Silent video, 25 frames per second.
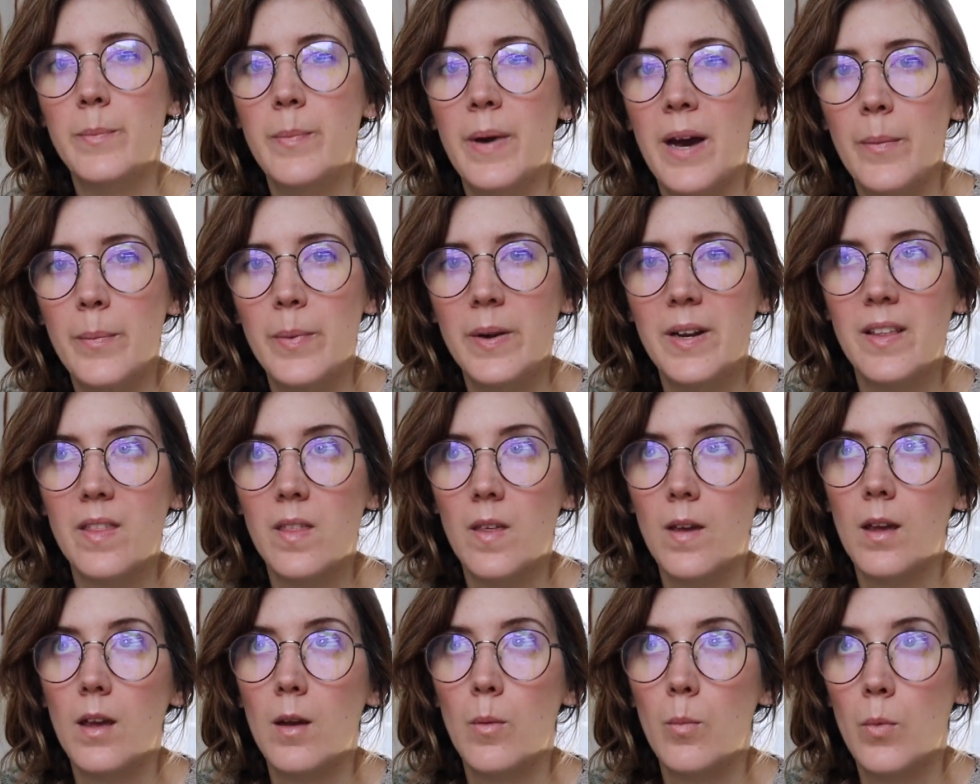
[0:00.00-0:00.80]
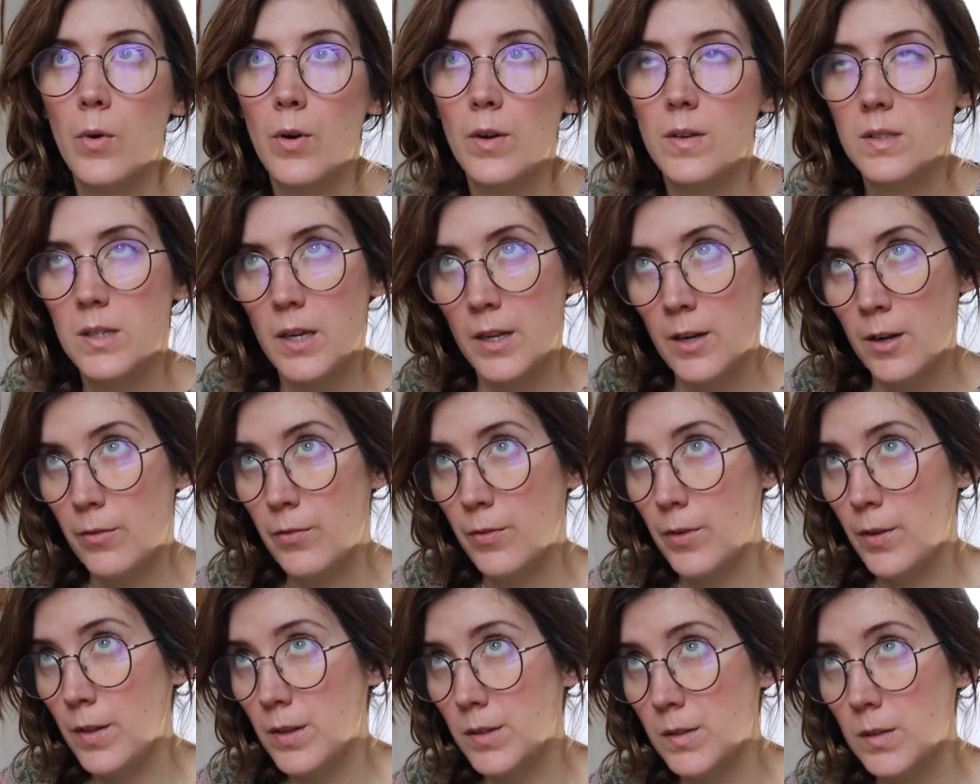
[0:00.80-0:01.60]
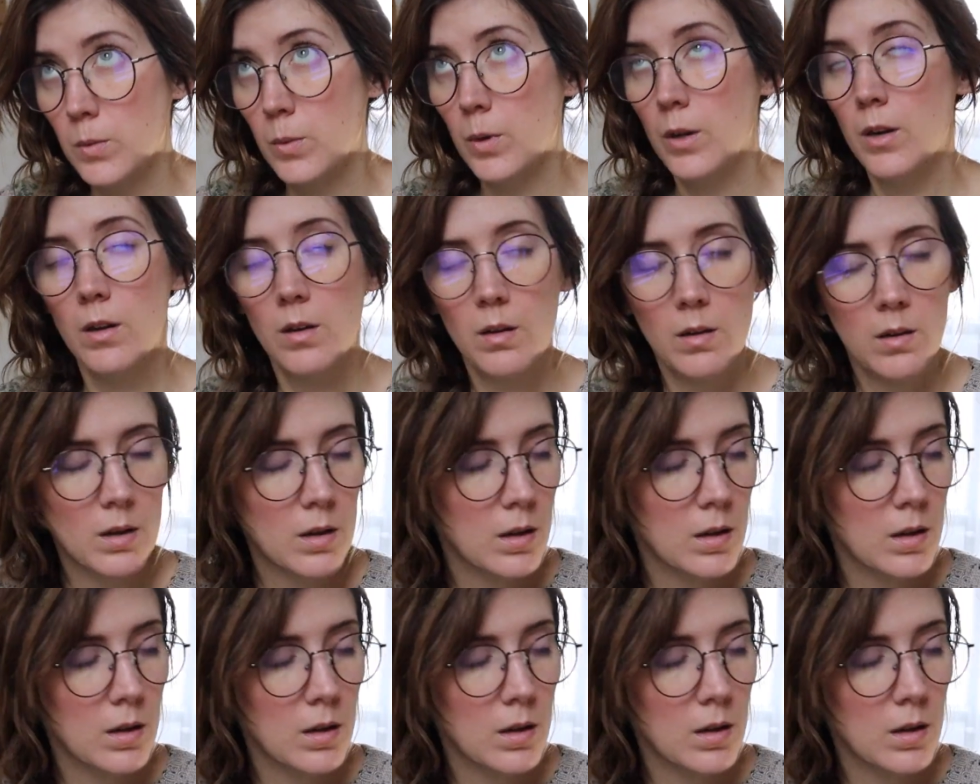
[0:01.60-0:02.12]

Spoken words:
bad, but I think I'm more excited for this one.